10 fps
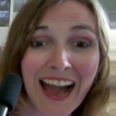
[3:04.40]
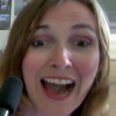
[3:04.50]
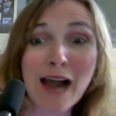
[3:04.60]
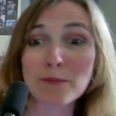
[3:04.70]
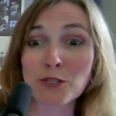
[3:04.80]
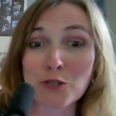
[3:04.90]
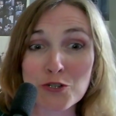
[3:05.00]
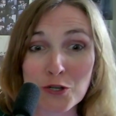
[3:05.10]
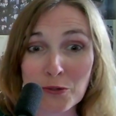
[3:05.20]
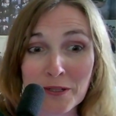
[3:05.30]
I'm gonna
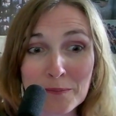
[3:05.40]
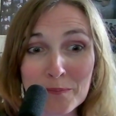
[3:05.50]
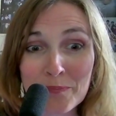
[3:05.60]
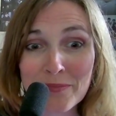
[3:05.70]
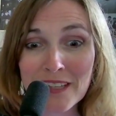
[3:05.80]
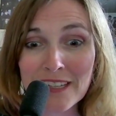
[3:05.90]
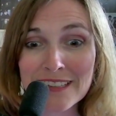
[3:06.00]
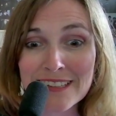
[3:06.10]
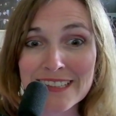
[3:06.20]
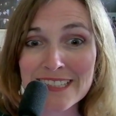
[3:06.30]
choke
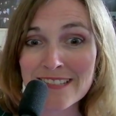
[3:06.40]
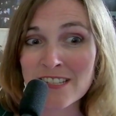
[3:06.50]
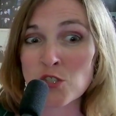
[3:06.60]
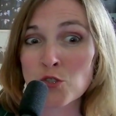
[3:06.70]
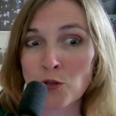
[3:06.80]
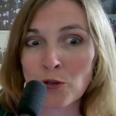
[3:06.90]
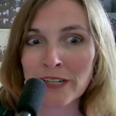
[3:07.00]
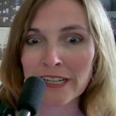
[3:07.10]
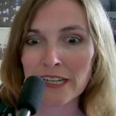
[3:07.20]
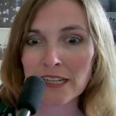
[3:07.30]
This is dirty